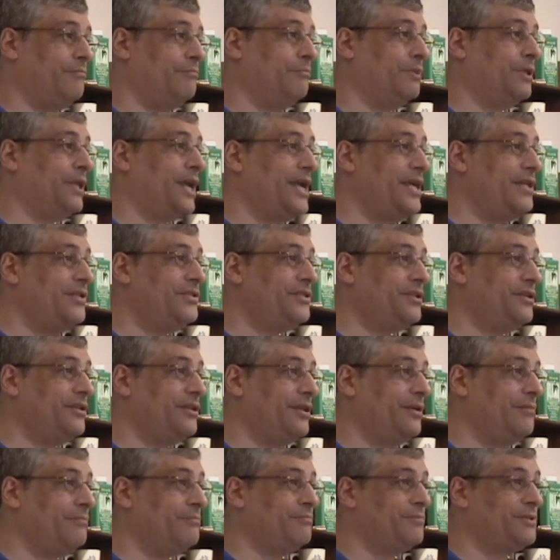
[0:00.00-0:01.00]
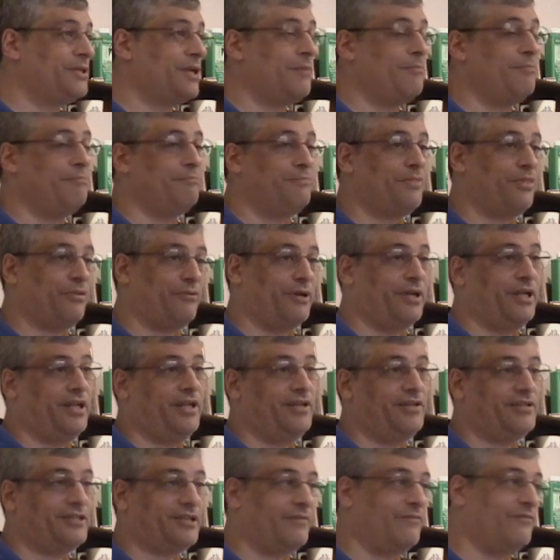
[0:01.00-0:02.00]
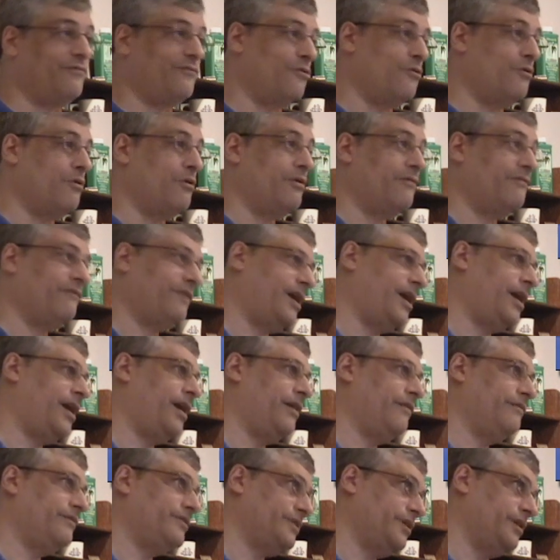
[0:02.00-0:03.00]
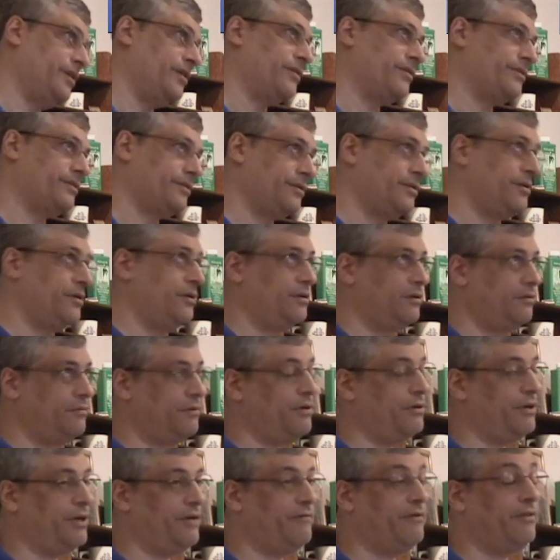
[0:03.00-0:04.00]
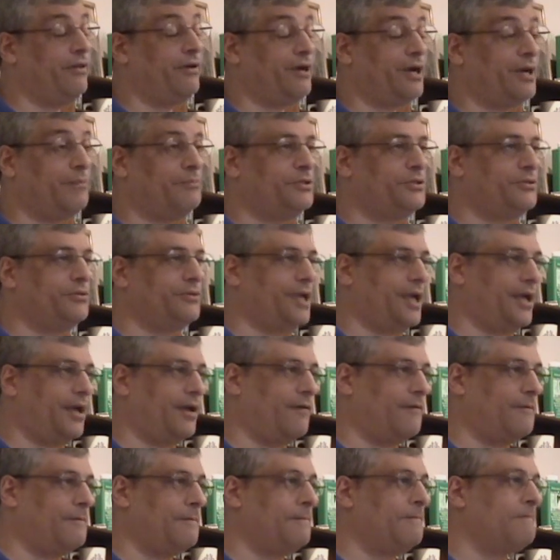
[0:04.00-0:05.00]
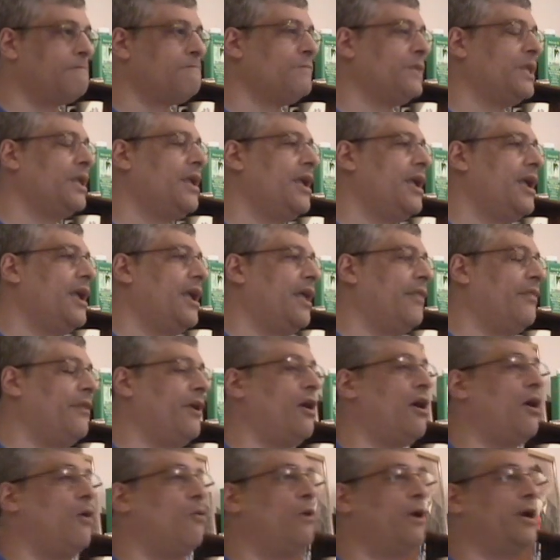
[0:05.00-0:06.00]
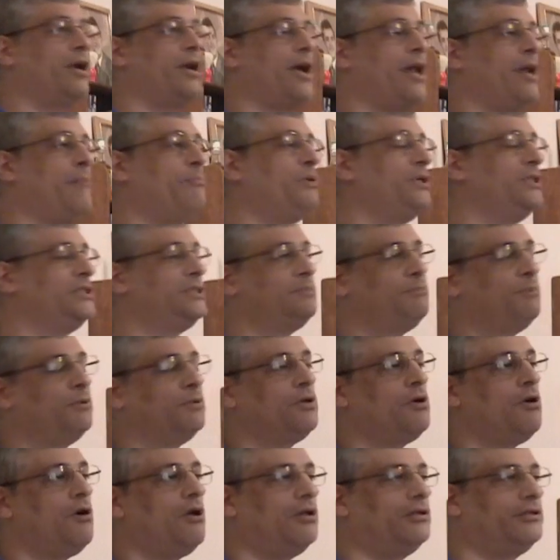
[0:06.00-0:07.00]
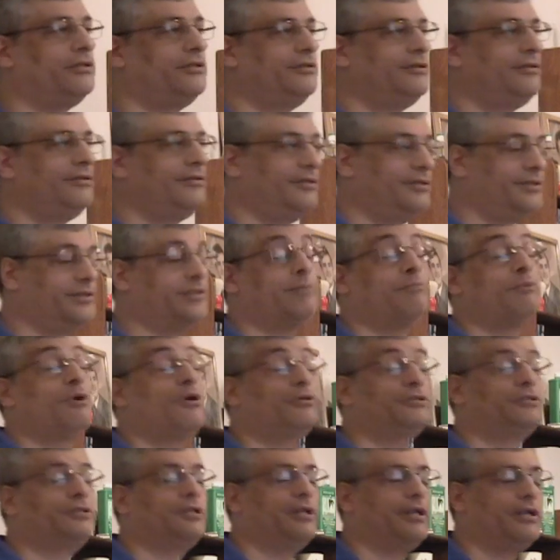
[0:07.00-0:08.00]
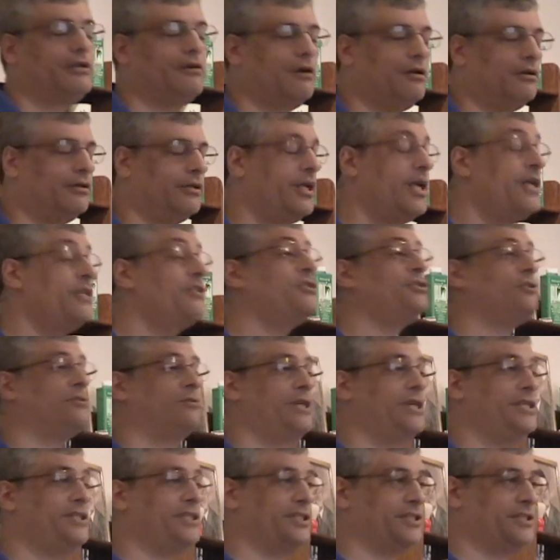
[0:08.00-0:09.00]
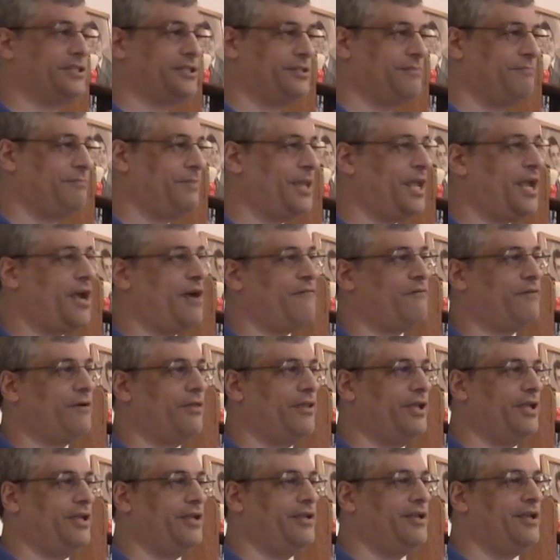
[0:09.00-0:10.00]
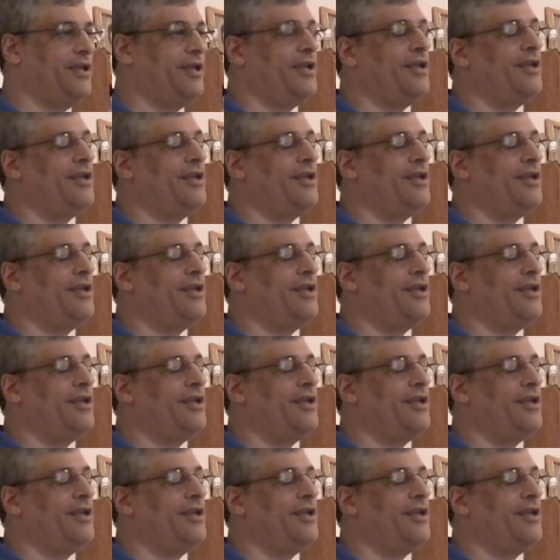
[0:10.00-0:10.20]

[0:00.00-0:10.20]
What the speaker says: blades in them, some 3, some 4, 5, 6, whatever they're up to now. And they all work on a principle supposedly called hysteresis. Now for the